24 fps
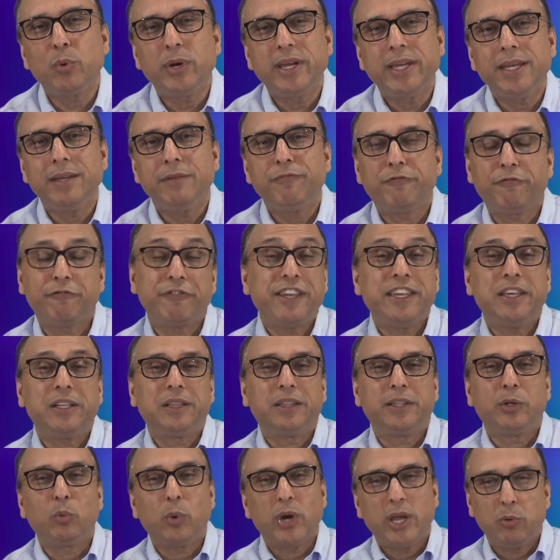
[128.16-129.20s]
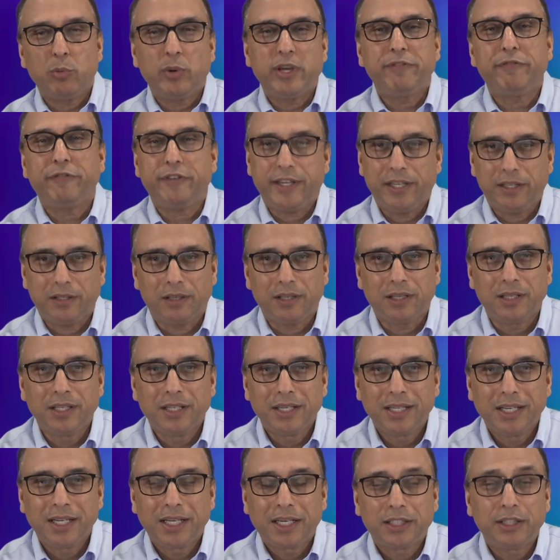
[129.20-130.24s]
we feel the way we feel.
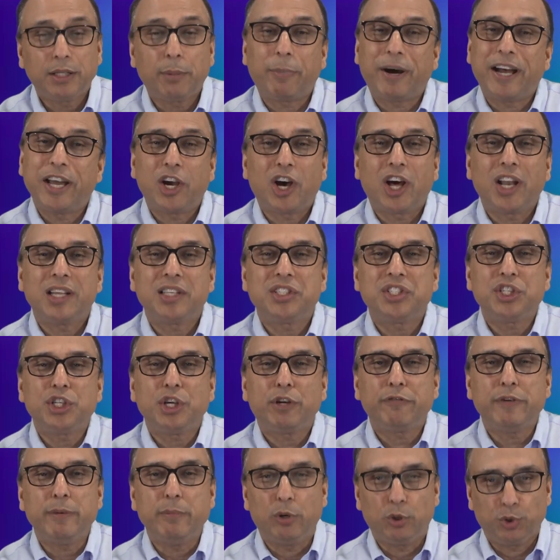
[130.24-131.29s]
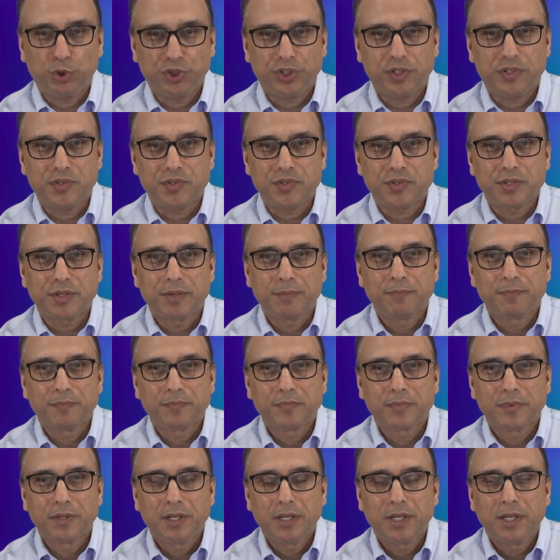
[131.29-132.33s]
The biology of emotions.
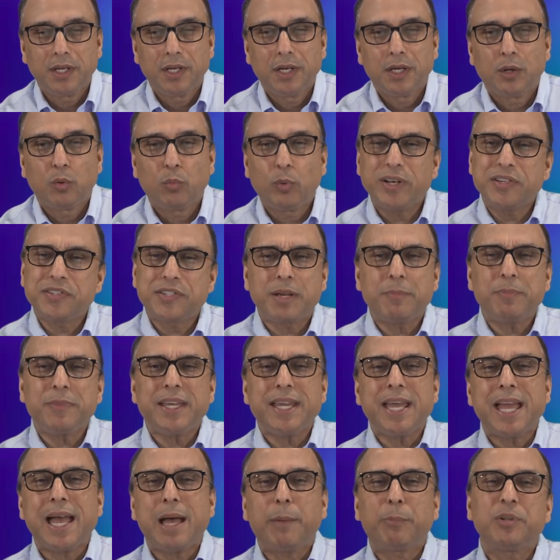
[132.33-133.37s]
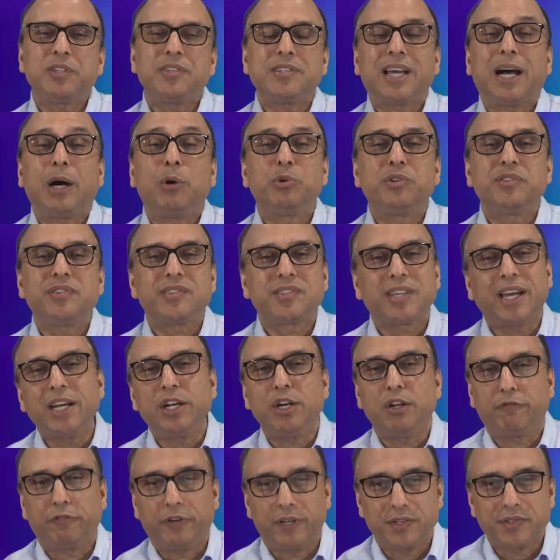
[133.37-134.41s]
When something happens
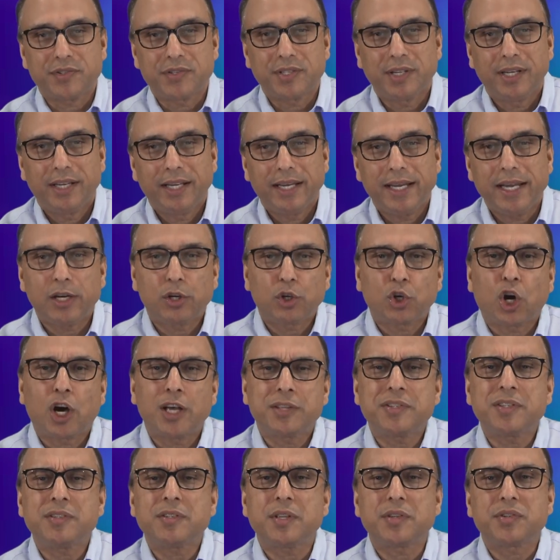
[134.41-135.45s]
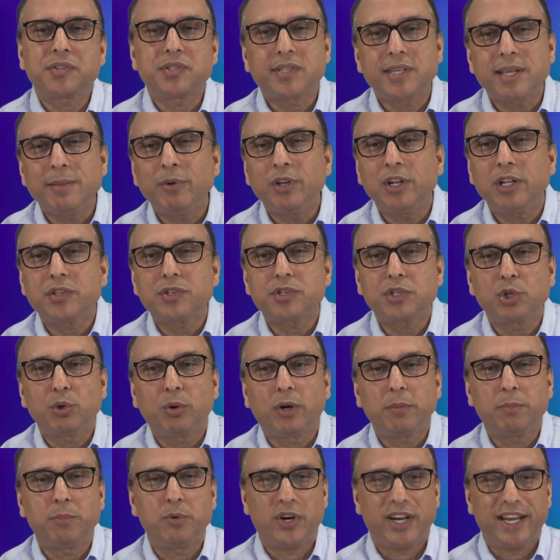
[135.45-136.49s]
outside of us, it causes a stimulus to
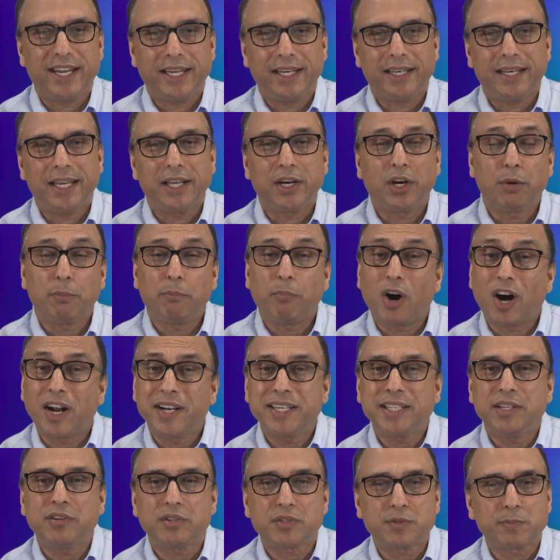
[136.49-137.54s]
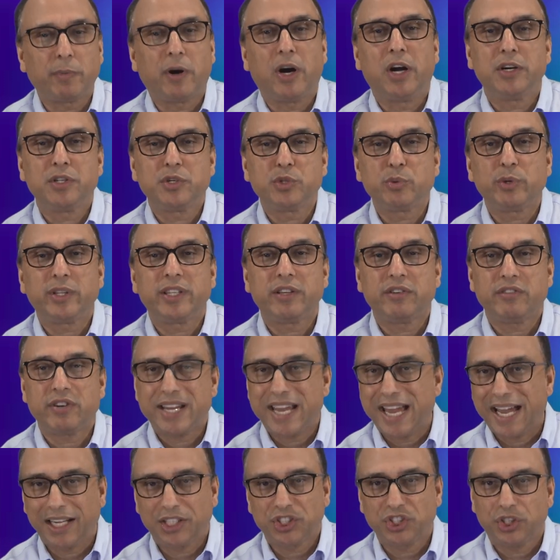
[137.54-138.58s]
our brain and our body responds with a
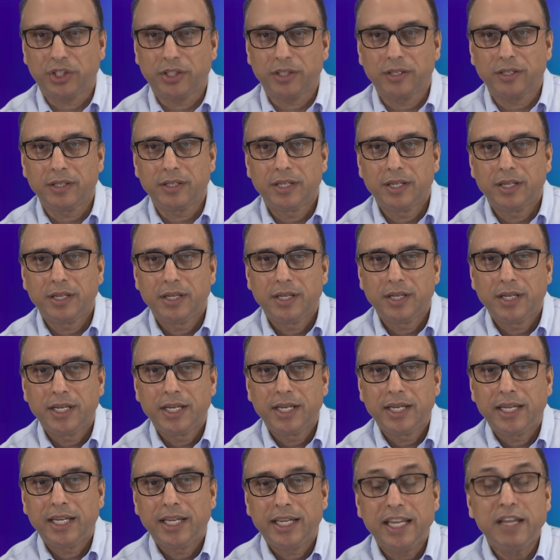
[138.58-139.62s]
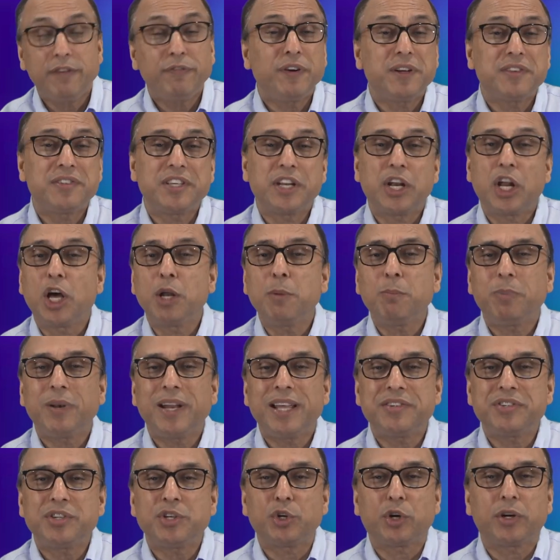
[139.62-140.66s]
reaction. If it is an
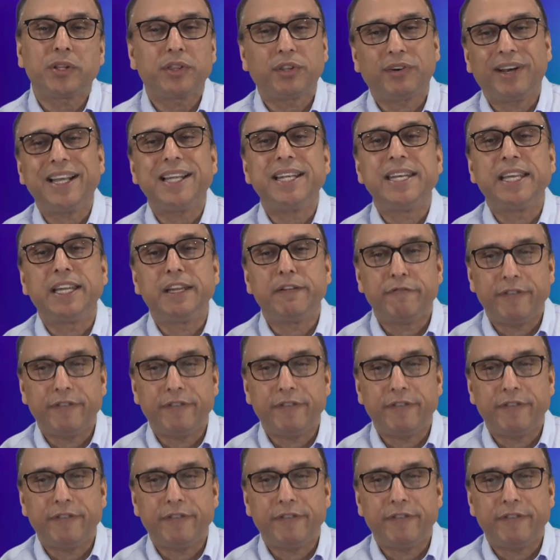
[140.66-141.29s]
unpleasant or threatening